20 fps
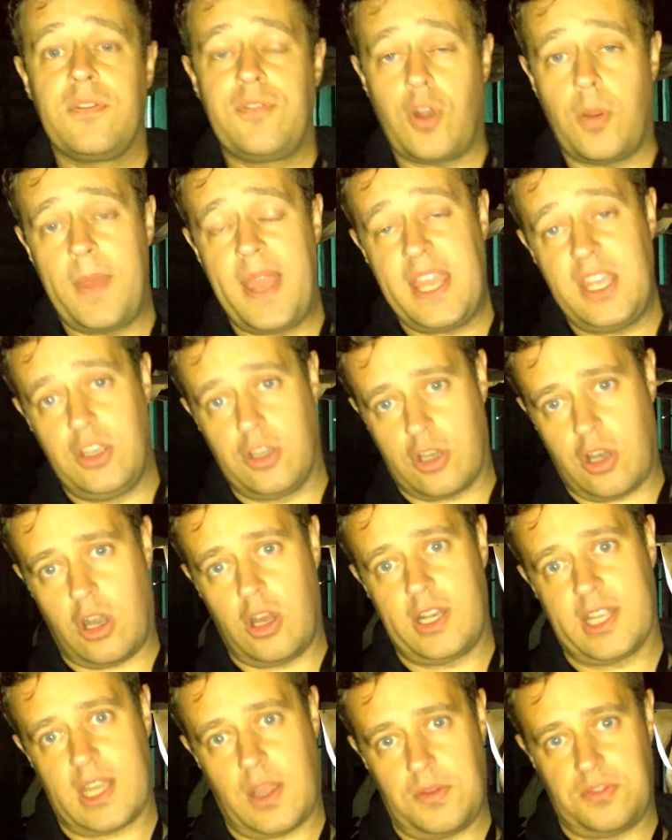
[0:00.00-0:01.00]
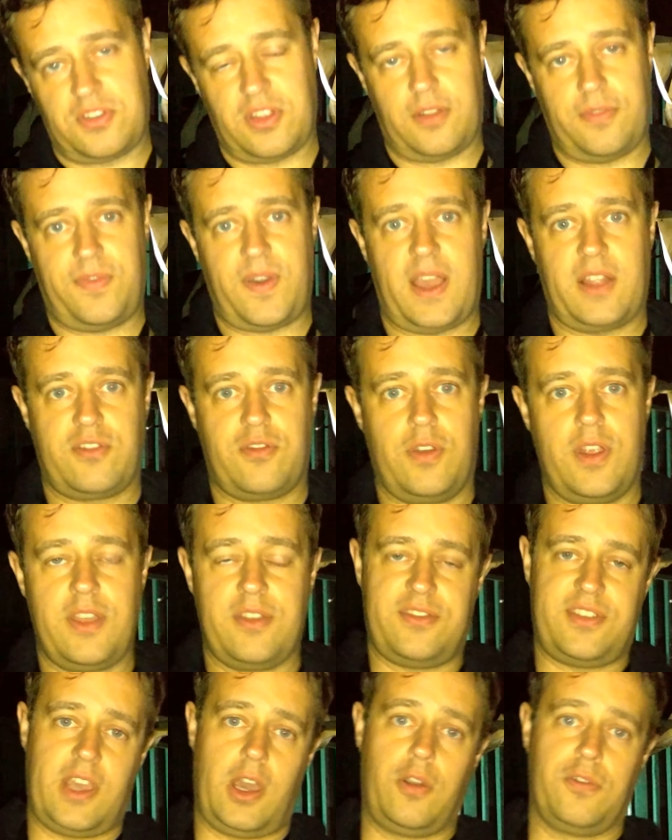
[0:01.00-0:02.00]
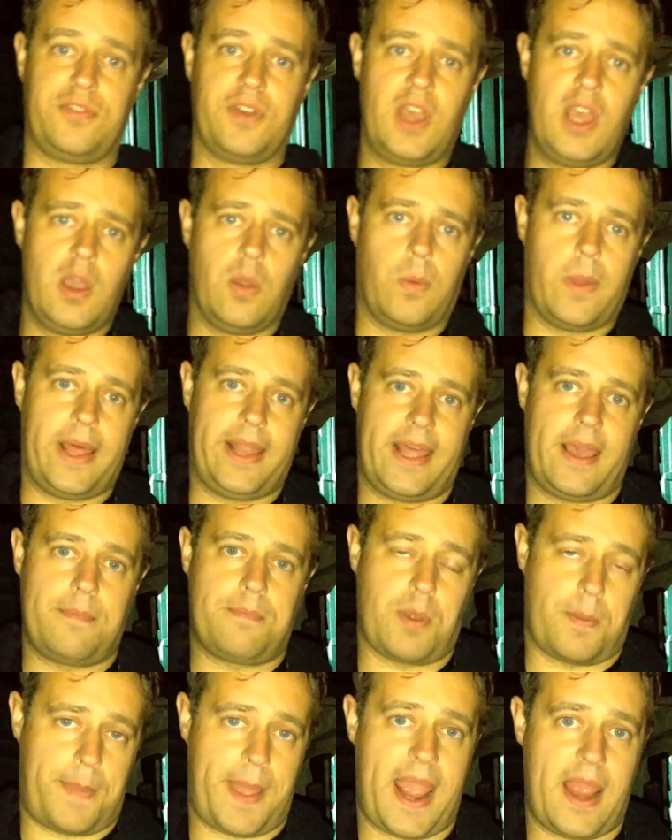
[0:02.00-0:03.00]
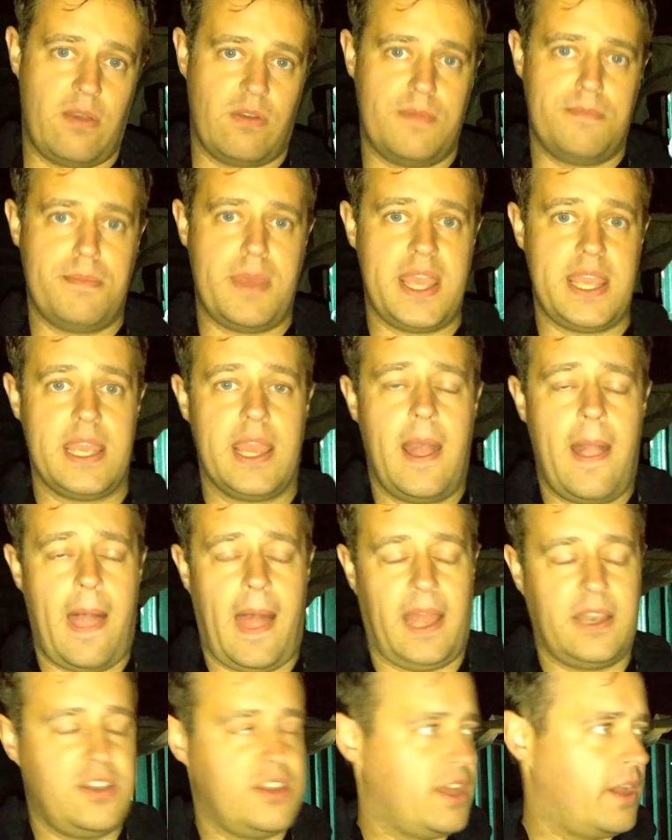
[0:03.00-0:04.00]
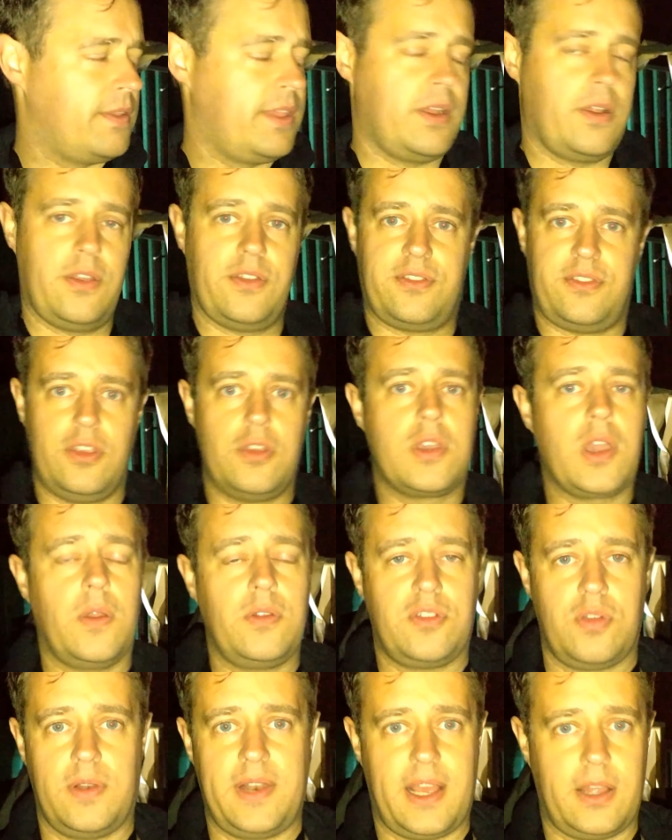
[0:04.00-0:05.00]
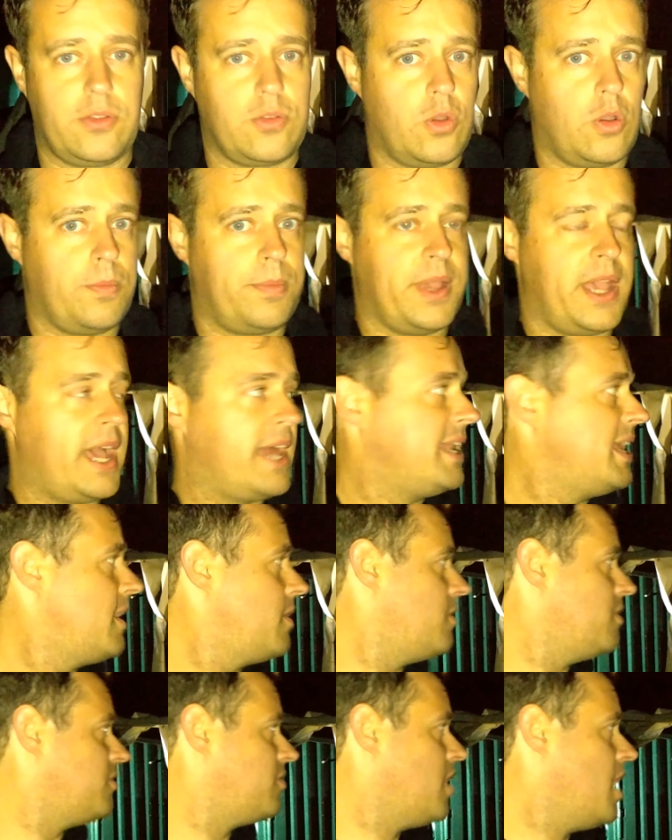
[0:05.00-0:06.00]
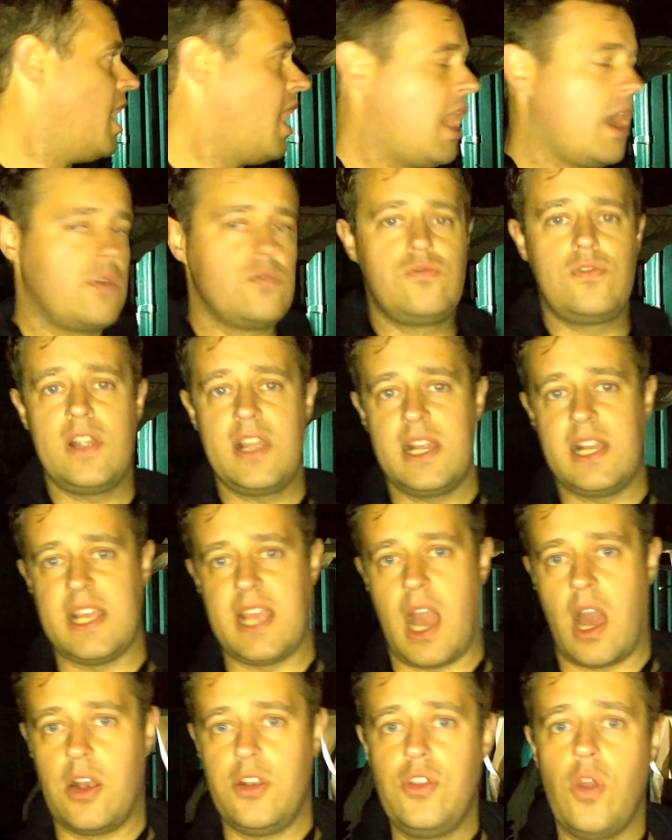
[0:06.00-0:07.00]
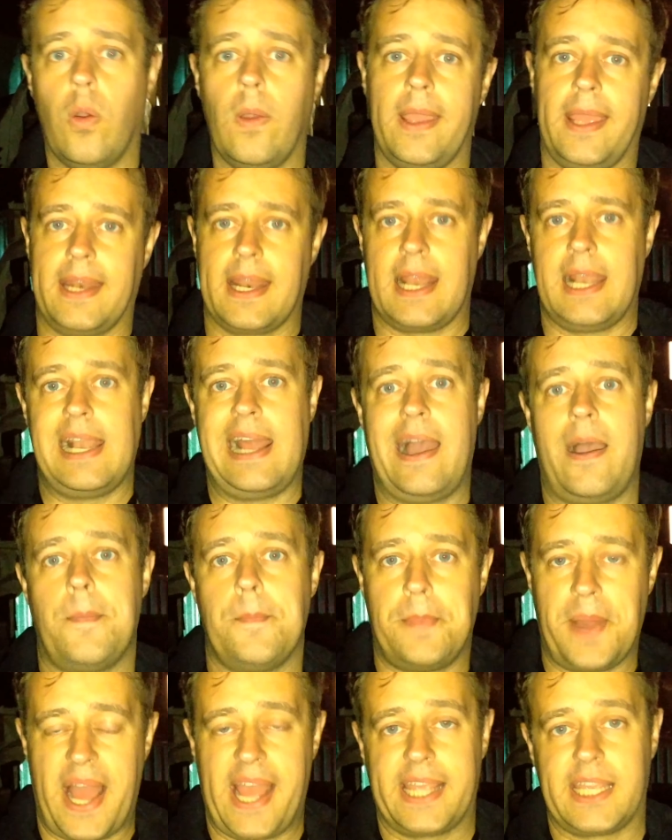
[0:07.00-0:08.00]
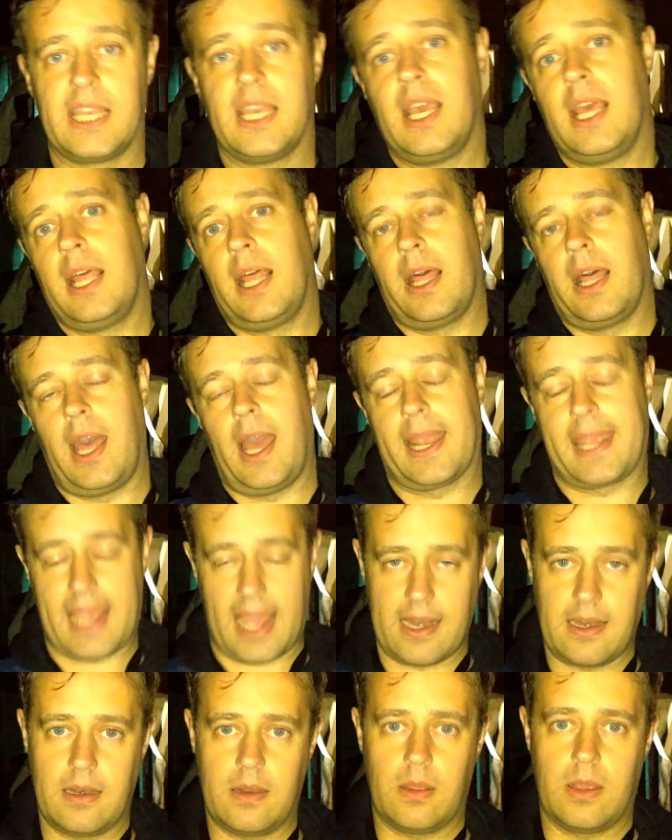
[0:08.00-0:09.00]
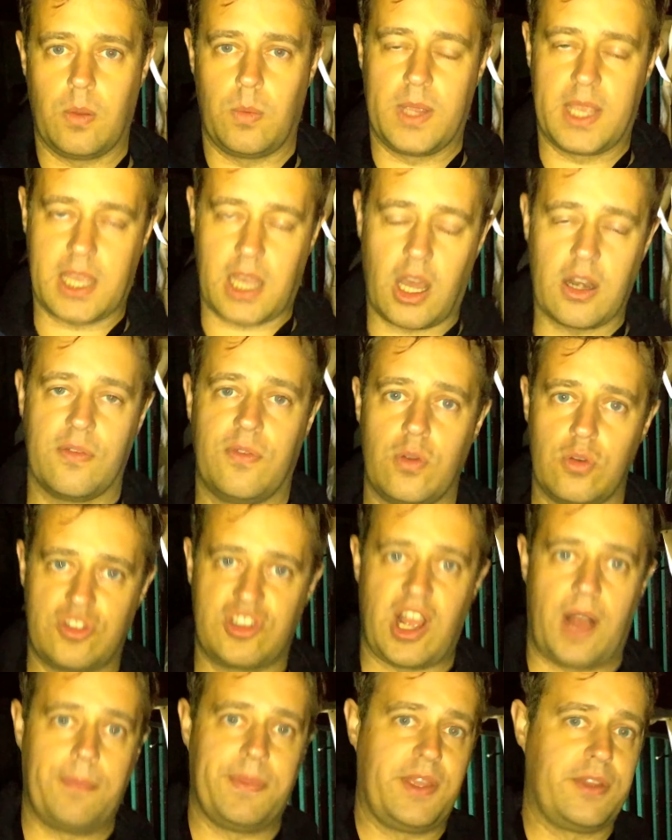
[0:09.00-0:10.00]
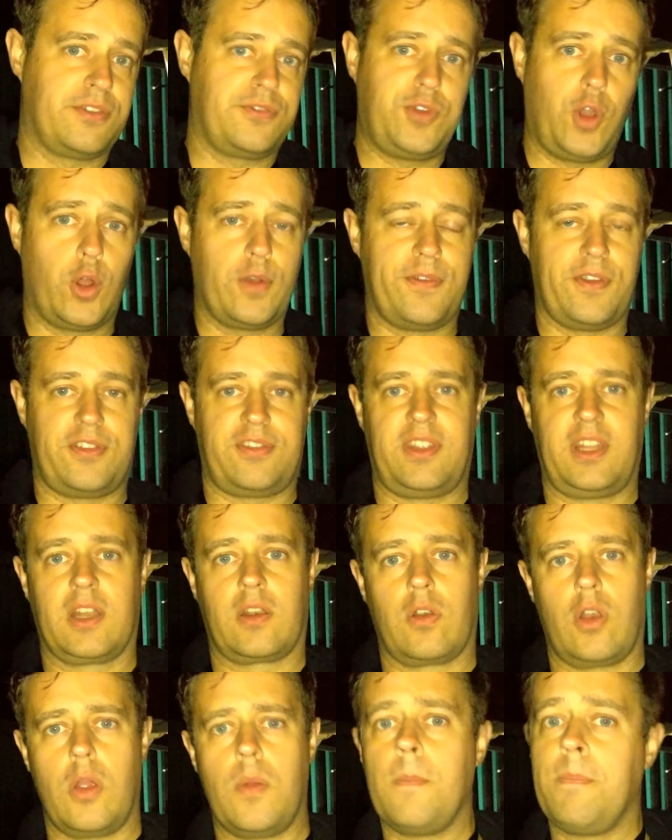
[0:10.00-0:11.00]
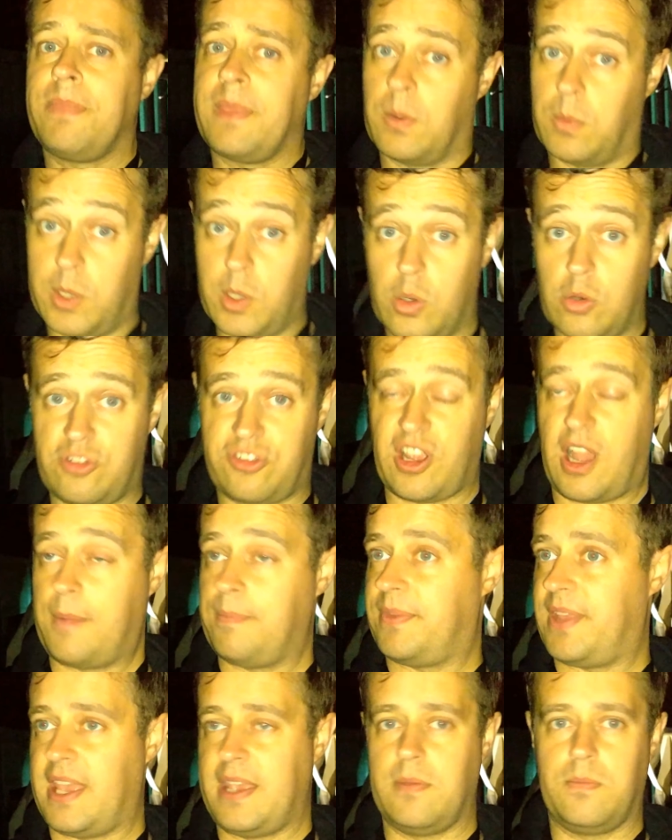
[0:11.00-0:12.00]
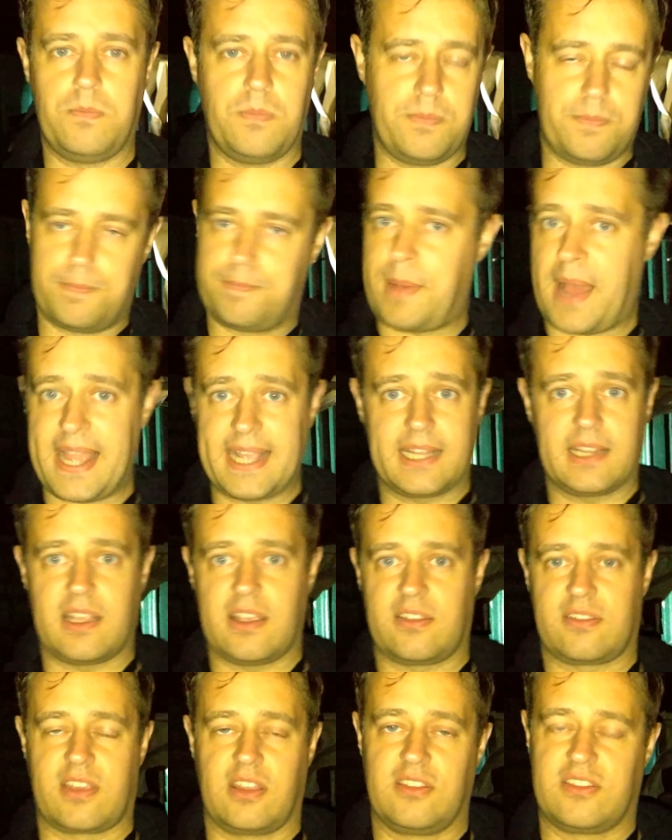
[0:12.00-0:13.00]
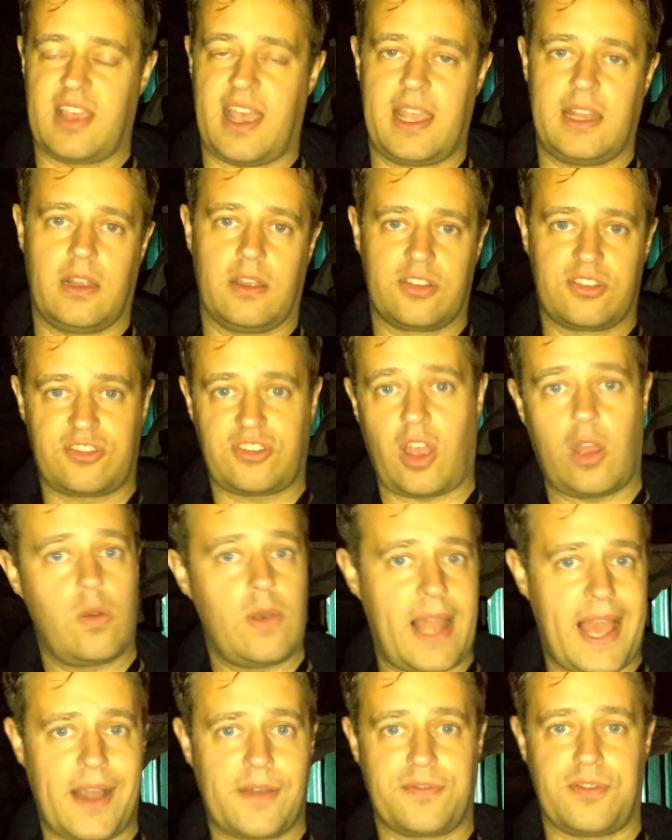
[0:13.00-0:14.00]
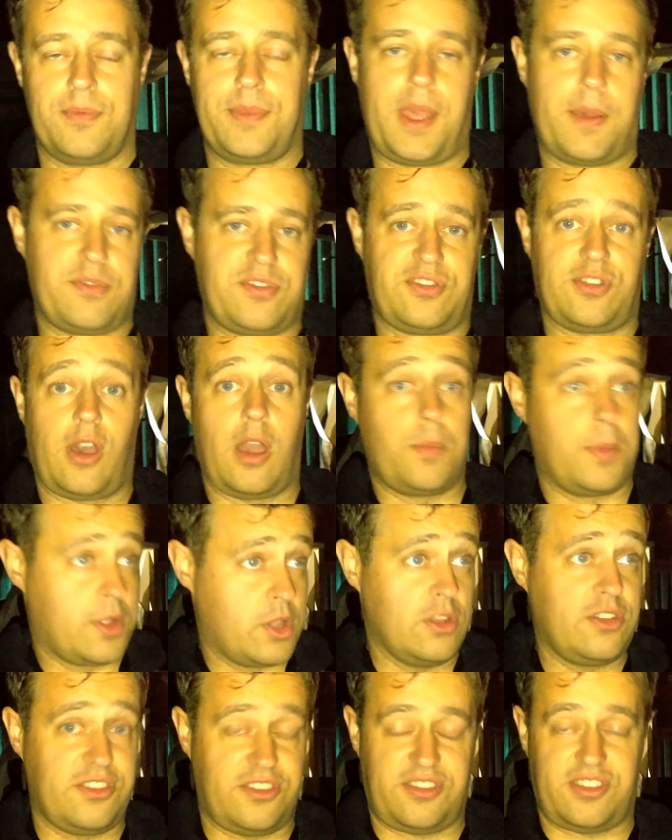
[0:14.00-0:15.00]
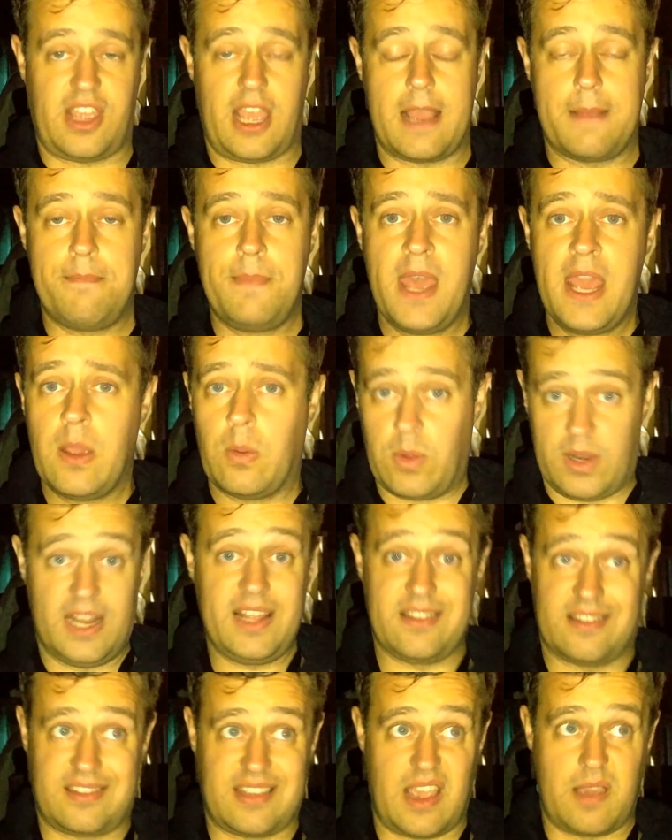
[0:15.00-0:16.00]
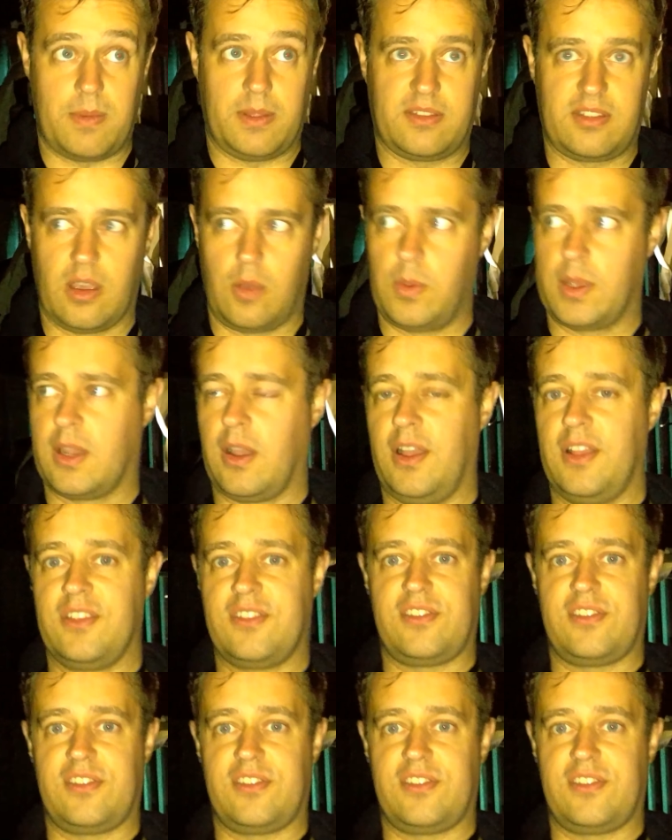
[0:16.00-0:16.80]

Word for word: From here, you kind of go into the factory itself, where they're preparing meat, and you know, you go into an outdoor bit, and there is a really annoying loud bang. Again, we kind of all jumped. There were 4 of us in the group. We all jumped. He banged this container so loud from the other side, we couldn't see him. We didn't see him until we got